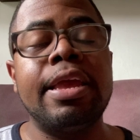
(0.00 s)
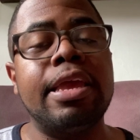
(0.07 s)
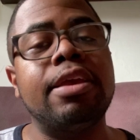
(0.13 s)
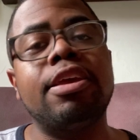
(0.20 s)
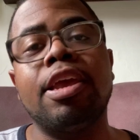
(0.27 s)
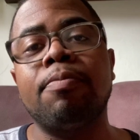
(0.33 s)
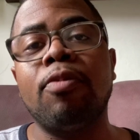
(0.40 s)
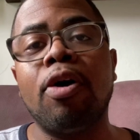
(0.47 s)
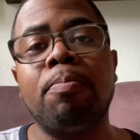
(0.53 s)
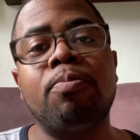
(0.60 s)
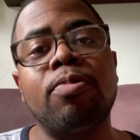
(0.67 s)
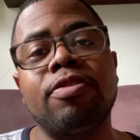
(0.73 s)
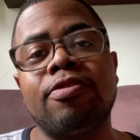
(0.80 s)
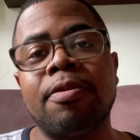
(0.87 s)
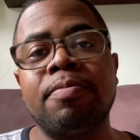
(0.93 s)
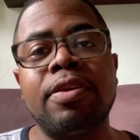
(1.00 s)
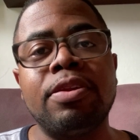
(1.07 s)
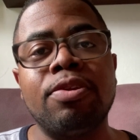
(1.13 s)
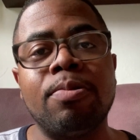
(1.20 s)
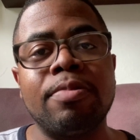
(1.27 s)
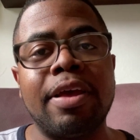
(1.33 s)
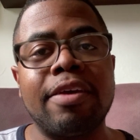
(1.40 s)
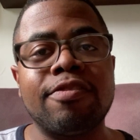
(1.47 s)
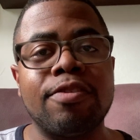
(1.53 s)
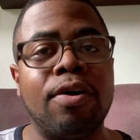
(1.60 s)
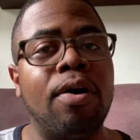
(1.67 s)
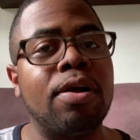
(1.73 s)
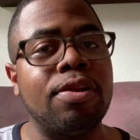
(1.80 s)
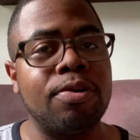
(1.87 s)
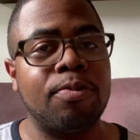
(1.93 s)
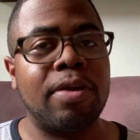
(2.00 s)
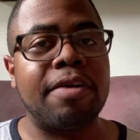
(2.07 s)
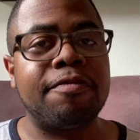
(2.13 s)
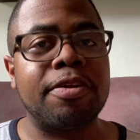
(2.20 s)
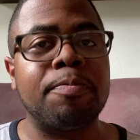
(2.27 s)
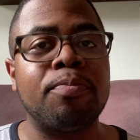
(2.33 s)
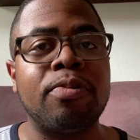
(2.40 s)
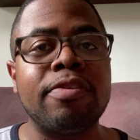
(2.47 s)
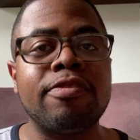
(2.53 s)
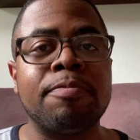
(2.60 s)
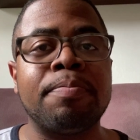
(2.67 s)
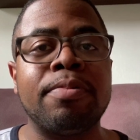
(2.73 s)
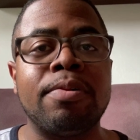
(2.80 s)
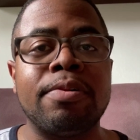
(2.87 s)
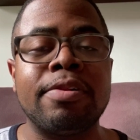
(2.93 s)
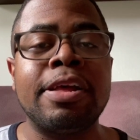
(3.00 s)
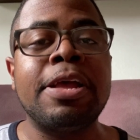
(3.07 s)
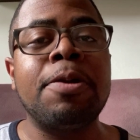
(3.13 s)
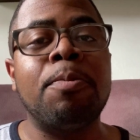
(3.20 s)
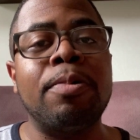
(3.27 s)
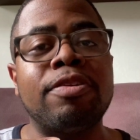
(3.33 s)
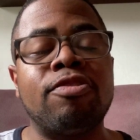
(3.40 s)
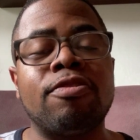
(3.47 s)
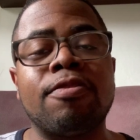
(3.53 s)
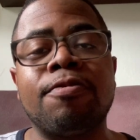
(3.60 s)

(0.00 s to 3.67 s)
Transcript: He came up with something known as the holographic principle, which is a